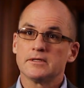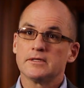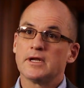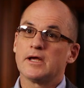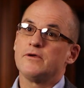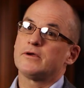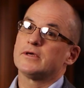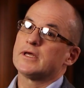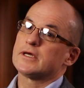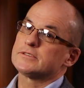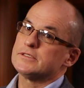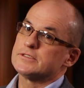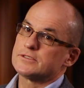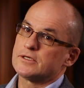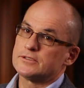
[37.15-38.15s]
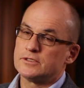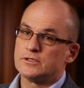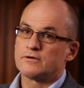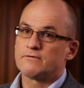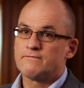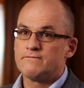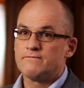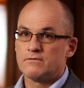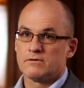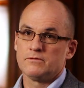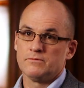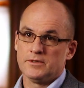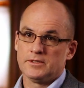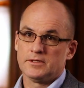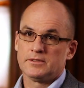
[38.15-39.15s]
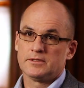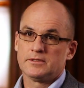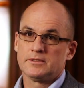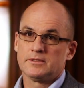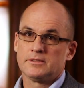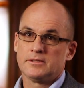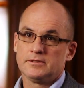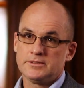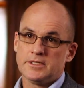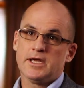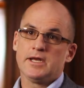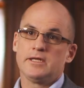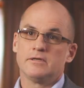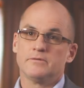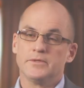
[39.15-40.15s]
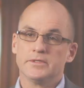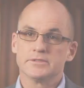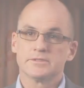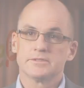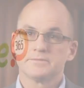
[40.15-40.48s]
Now you can actually start to look forward to eating your meals.